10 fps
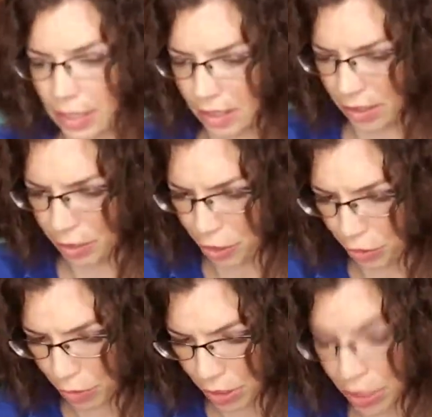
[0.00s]
Oh
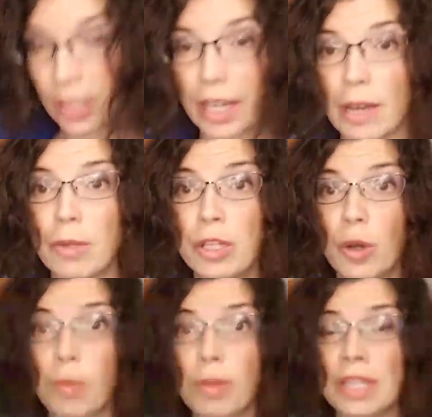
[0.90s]
shoot. And when you
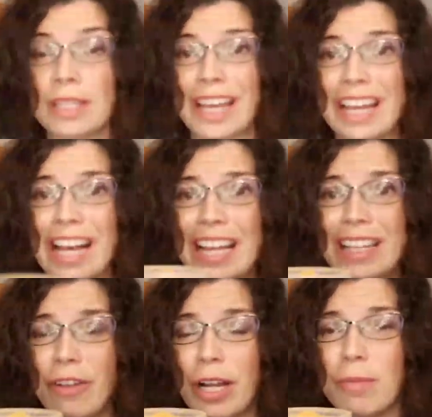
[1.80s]
open this, I highly
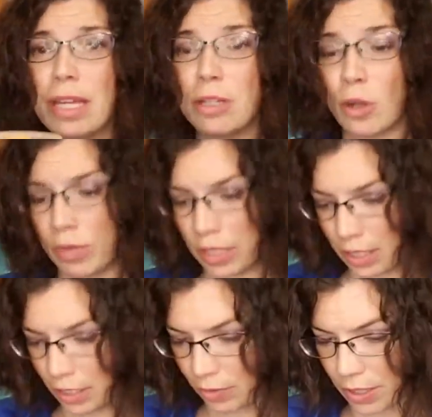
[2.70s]
recommend opening
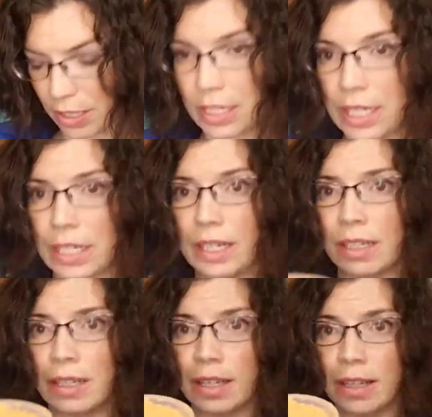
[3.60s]
this over the sink.
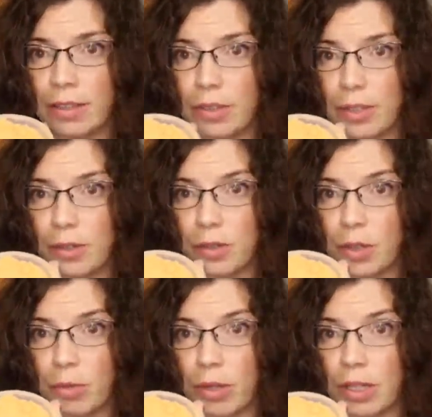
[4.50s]
There's a little
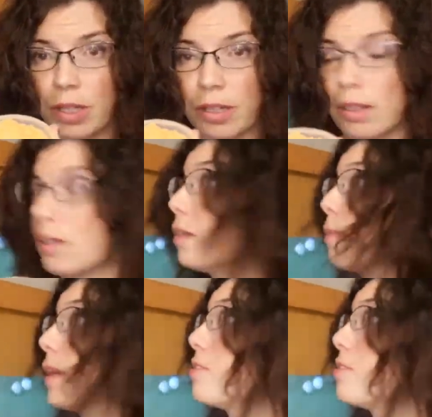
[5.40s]
scooper in here. I'm gonna